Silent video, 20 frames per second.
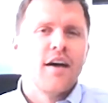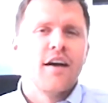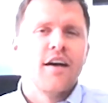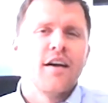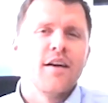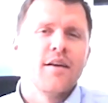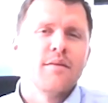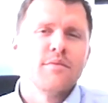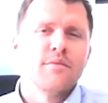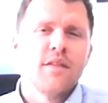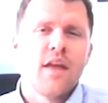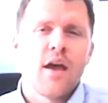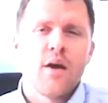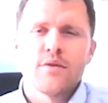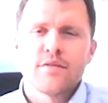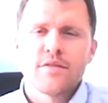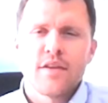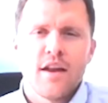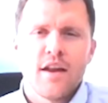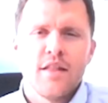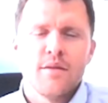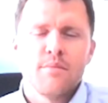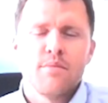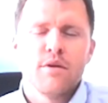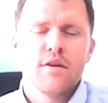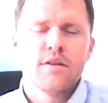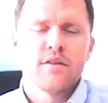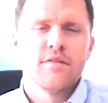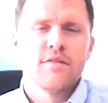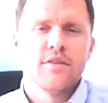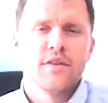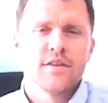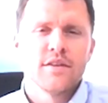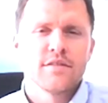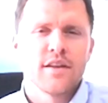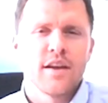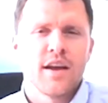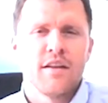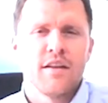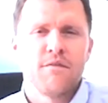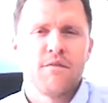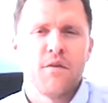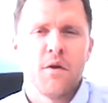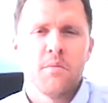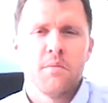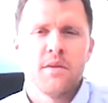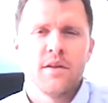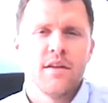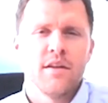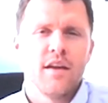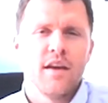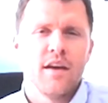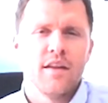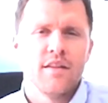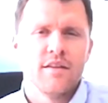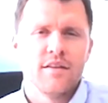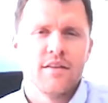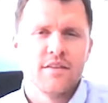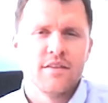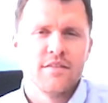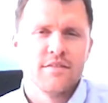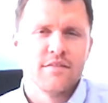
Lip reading: And that was kind of the birth of us kind of filming together.